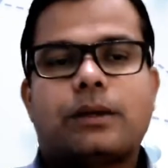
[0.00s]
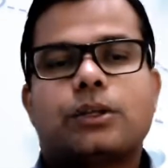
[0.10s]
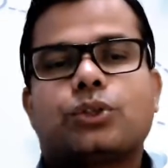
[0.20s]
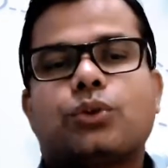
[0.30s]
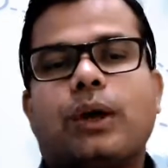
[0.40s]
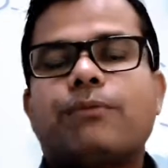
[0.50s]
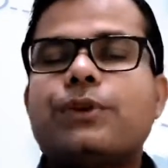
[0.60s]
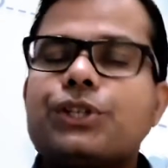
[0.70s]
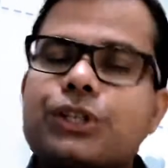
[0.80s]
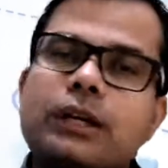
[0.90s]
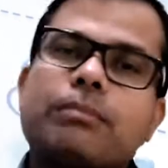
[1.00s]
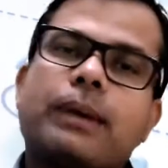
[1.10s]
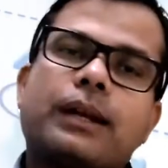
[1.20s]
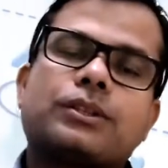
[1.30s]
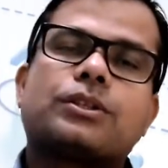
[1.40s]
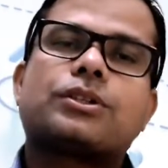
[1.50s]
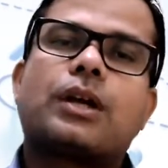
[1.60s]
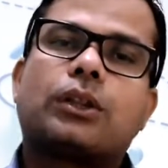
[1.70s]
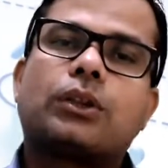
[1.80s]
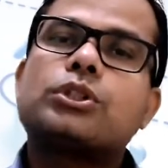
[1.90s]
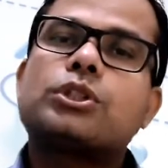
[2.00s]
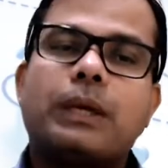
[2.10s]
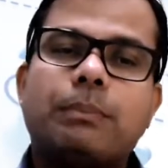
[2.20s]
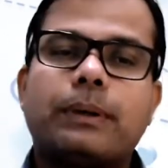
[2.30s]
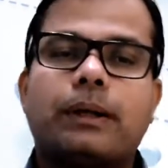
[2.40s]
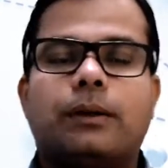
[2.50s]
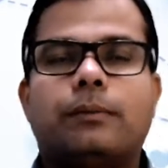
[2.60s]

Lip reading: So efficient managers are those people